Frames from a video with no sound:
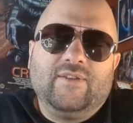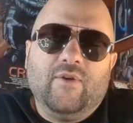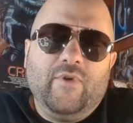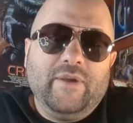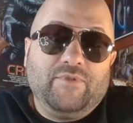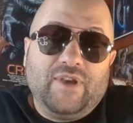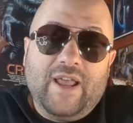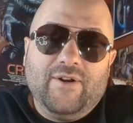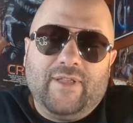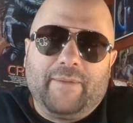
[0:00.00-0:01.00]
So William
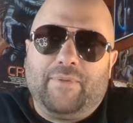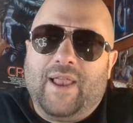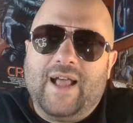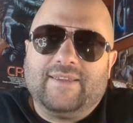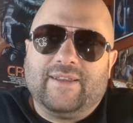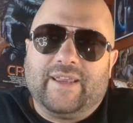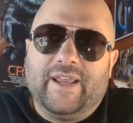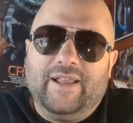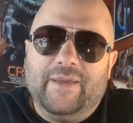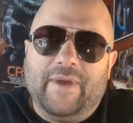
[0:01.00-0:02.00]
Shatner like plots to
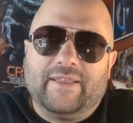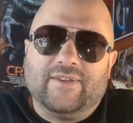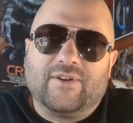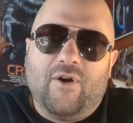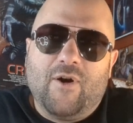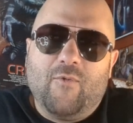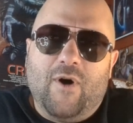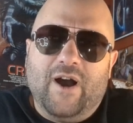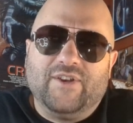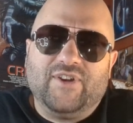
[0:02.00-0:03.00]
kill him at this car
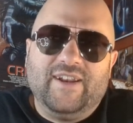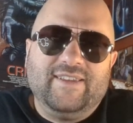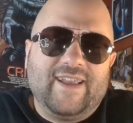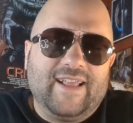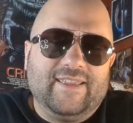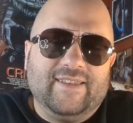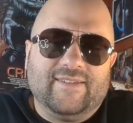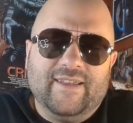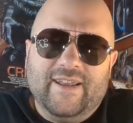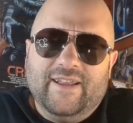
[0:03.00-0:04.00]
wash, and he's got this